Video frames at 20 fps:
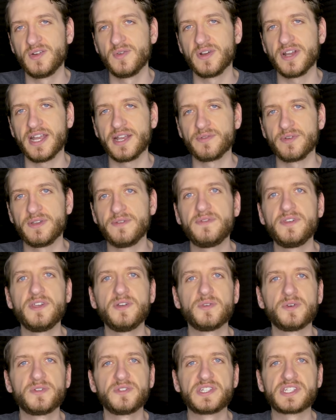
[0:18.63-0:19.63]
where I
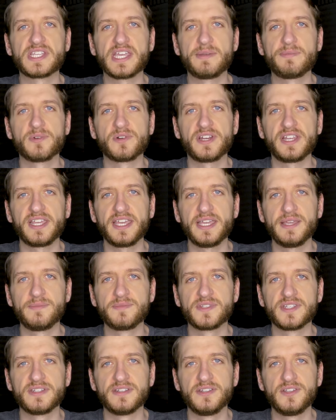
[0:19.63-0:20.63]
review old skateboarding
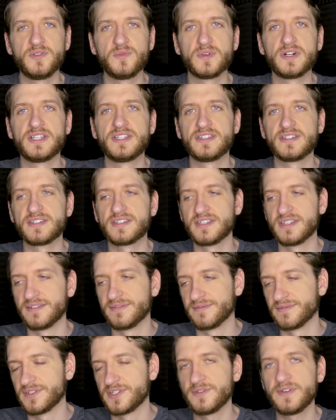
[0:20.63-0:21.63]
games and new ones
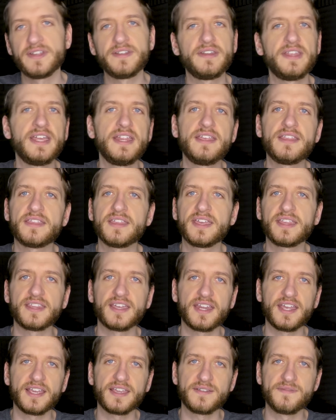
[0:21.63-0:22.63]
and do anything
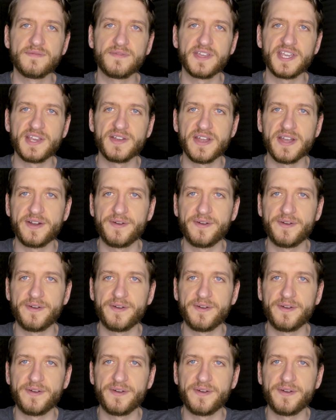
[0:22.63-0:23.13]
that I can figure